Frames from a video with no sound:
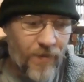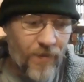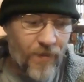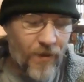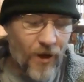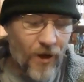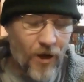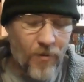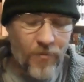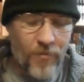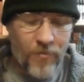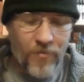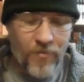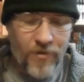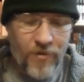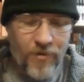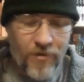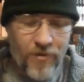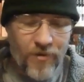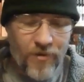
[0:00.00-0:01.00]
the
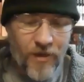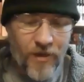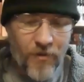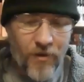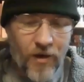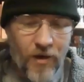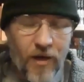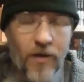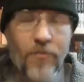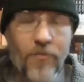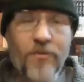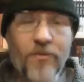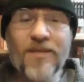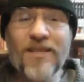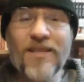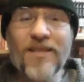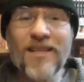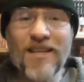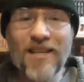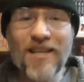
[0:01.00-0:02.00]
omnibuses that I was
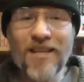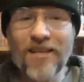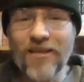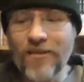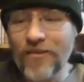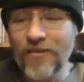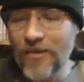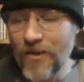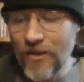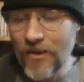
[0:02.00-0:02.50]
needing